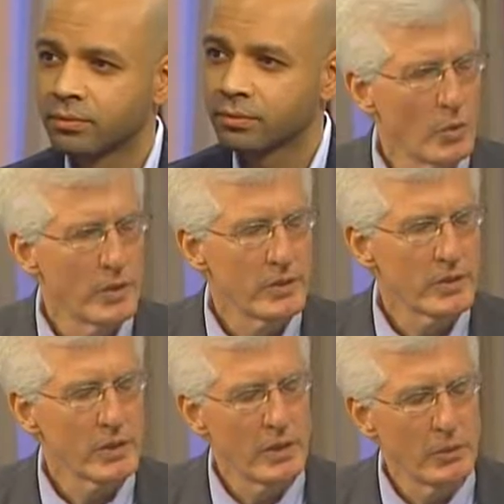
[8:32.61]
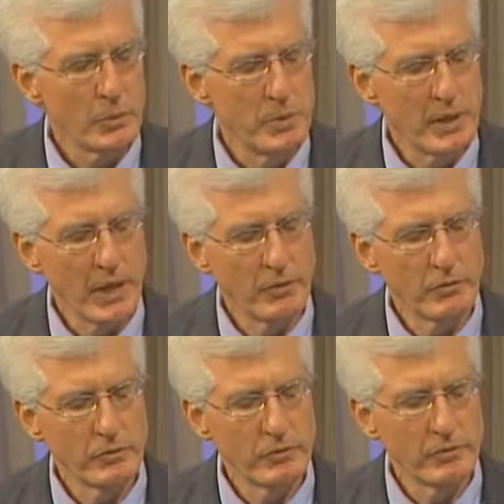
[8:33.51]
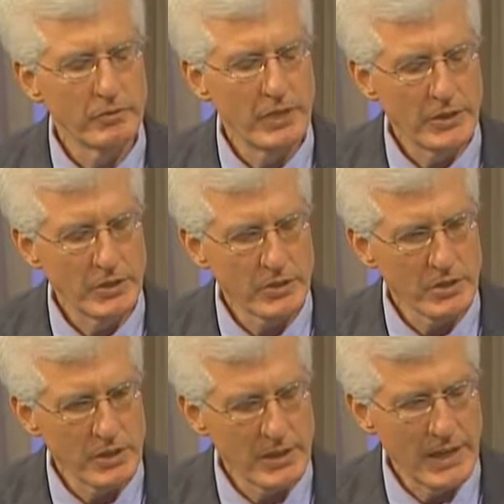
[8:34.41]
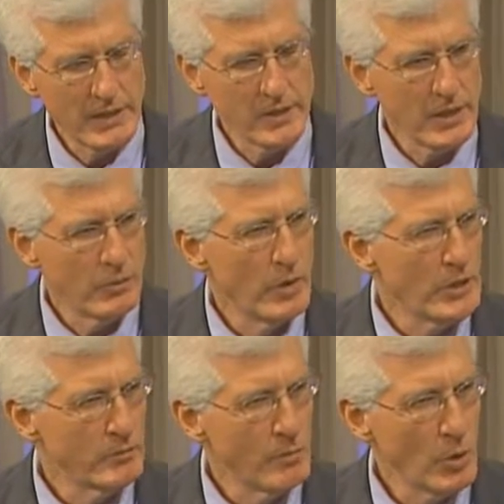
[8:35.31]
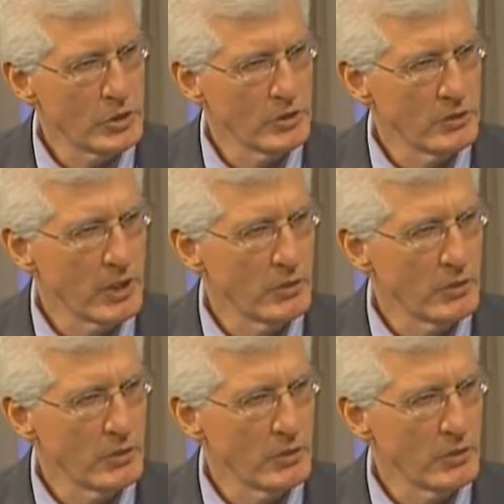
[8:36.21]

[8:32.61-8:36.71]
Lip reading: So this would be kind of not just standing and sitting, range of motion.